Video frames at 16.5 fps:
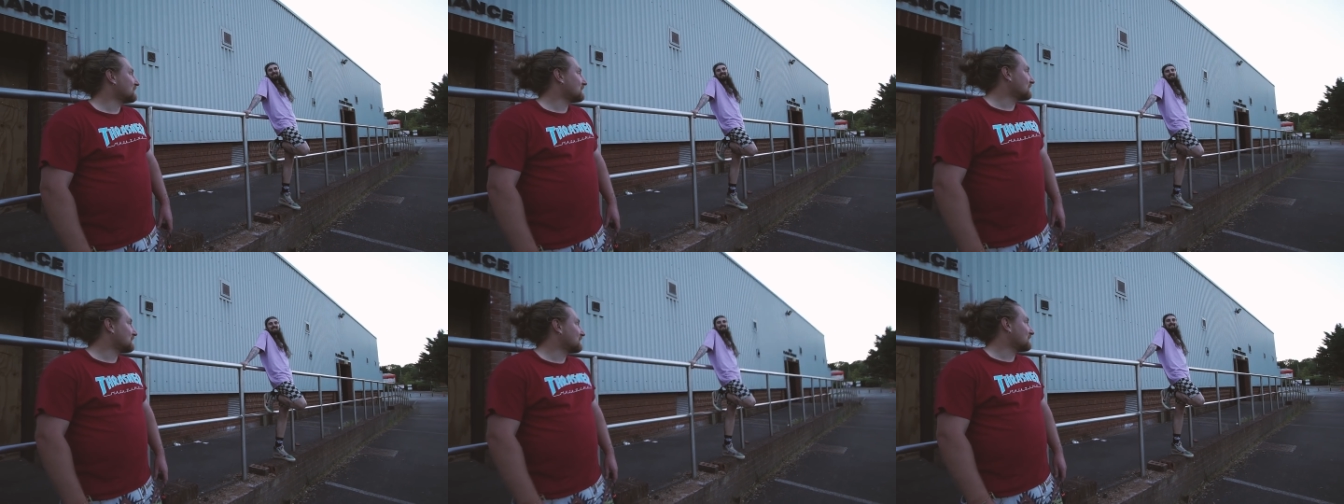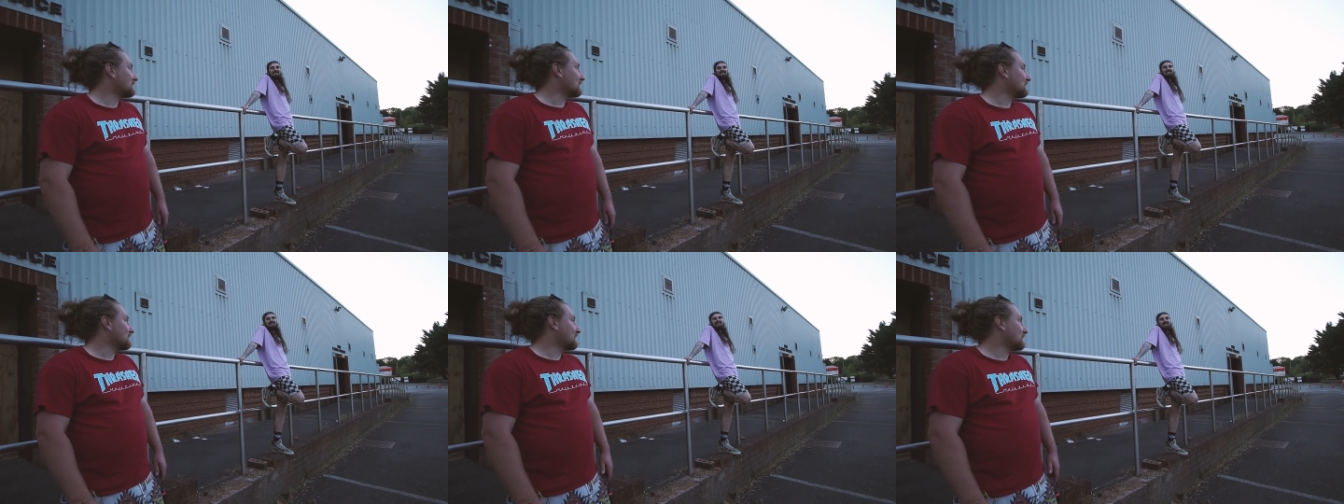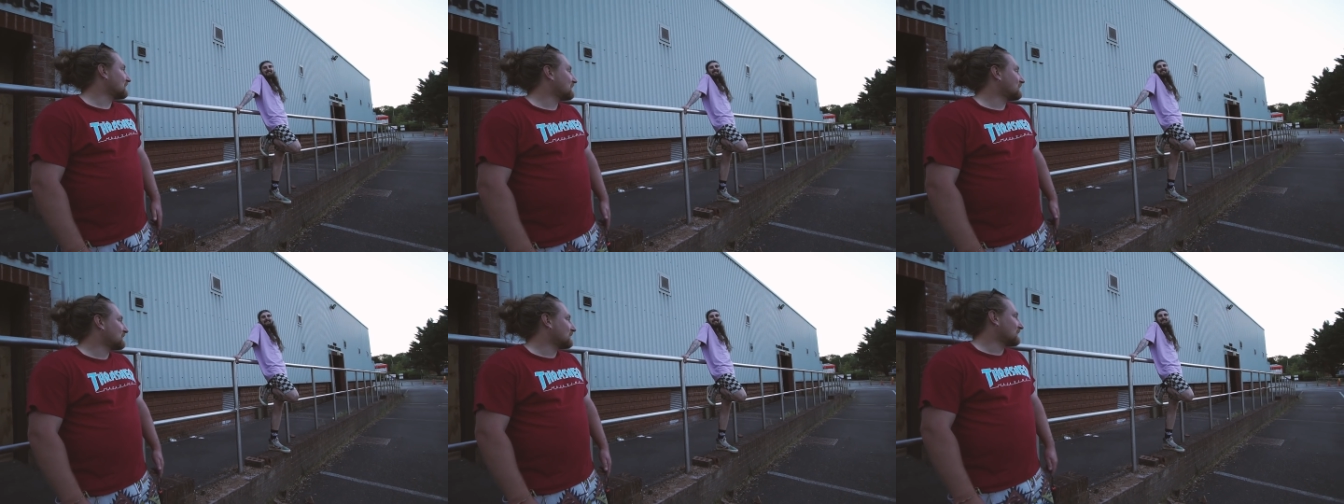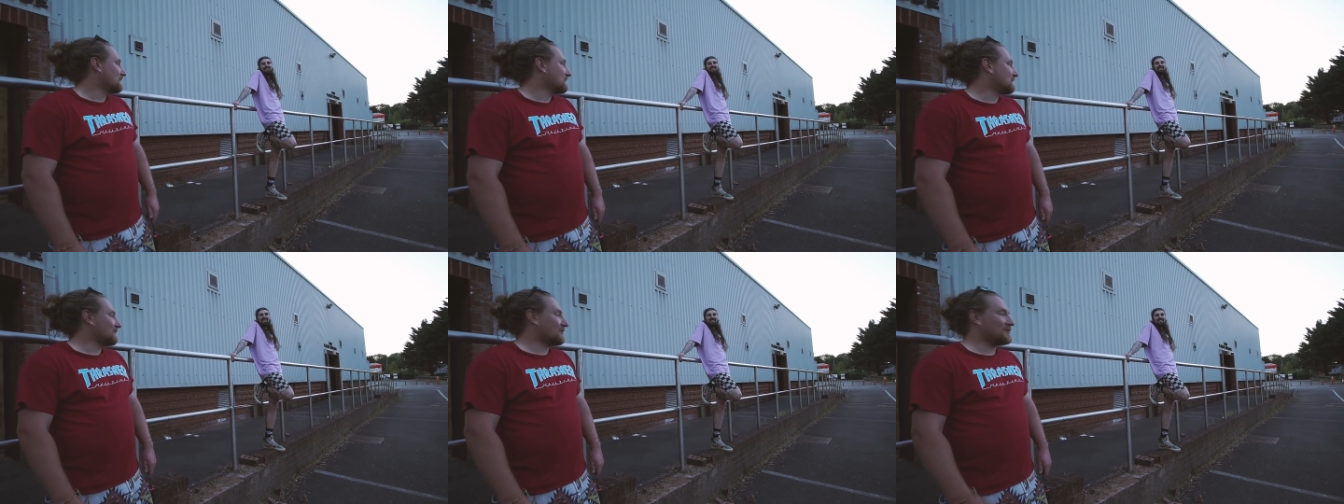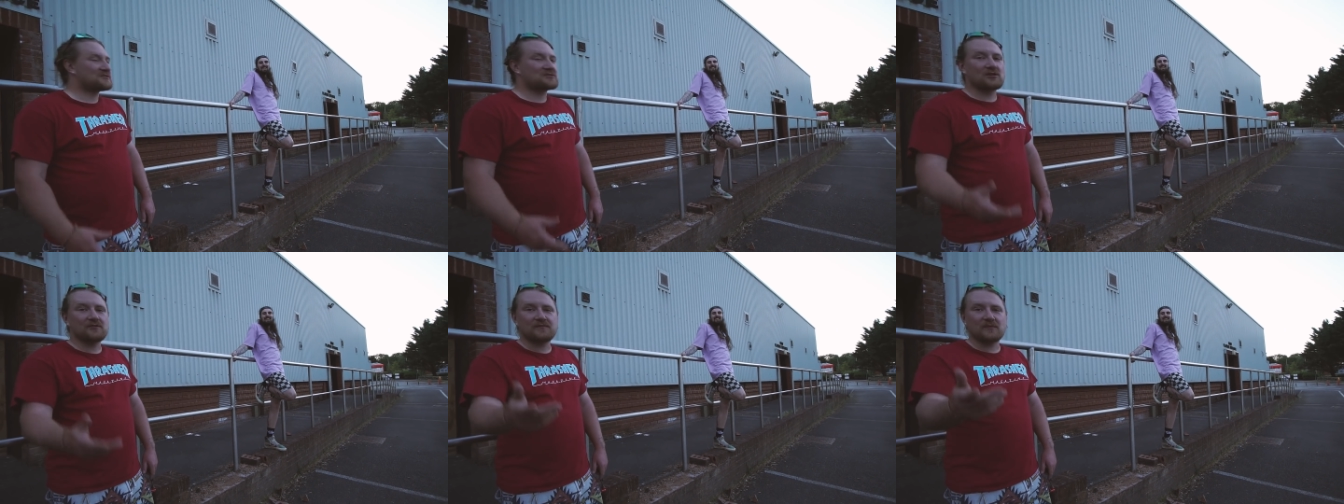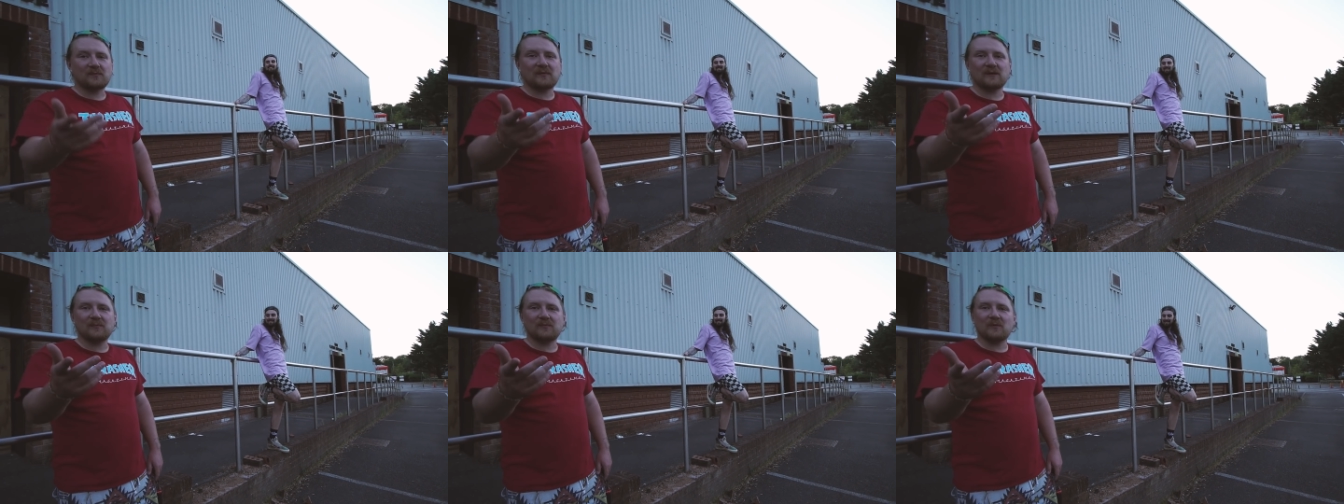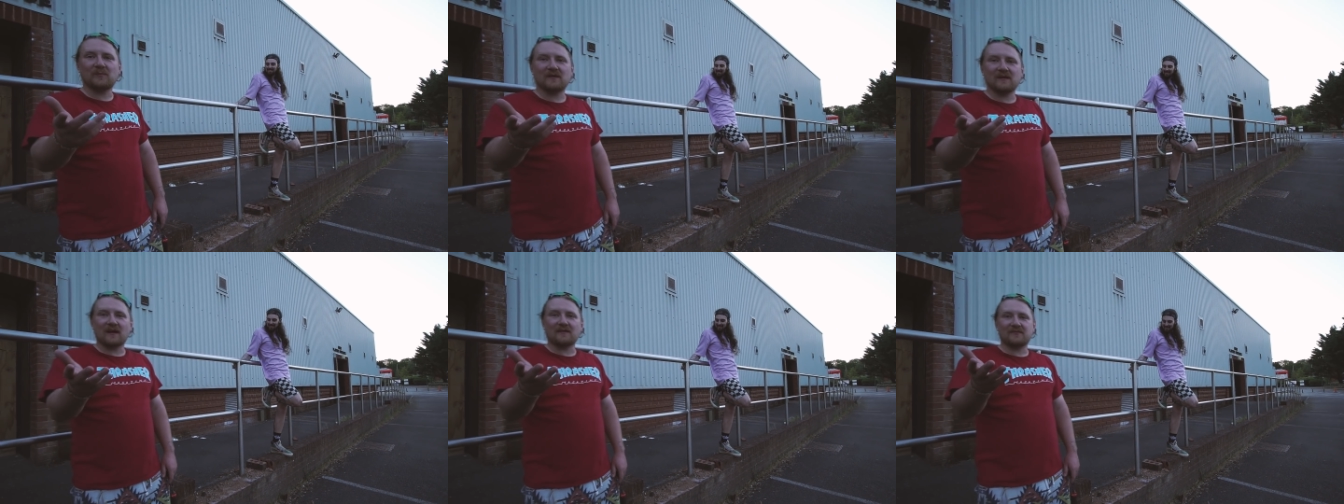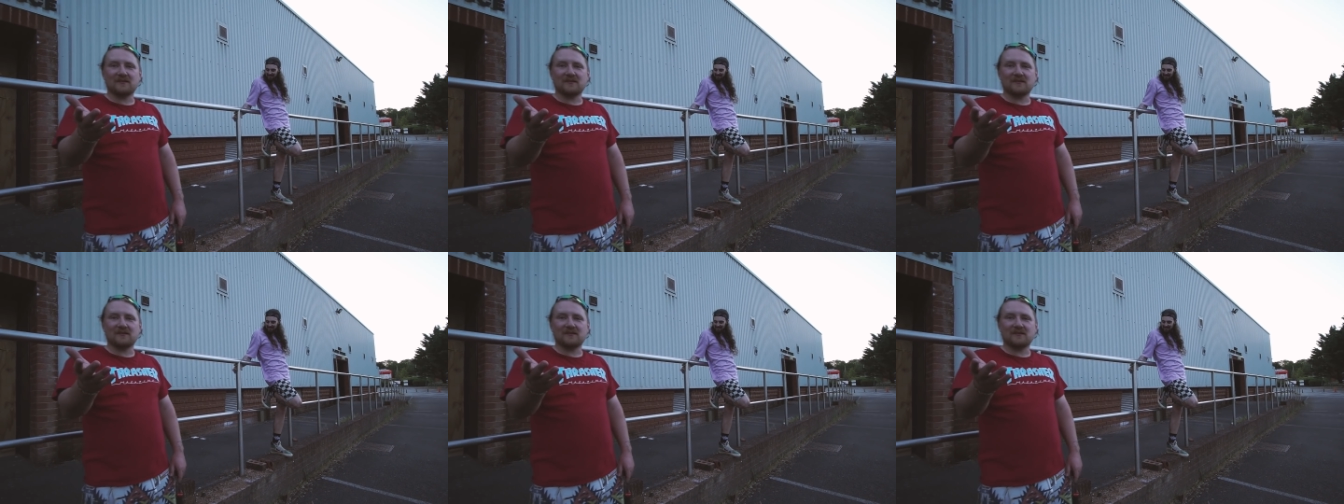Yeah. Fuck it. No, it's good for people. Like, but I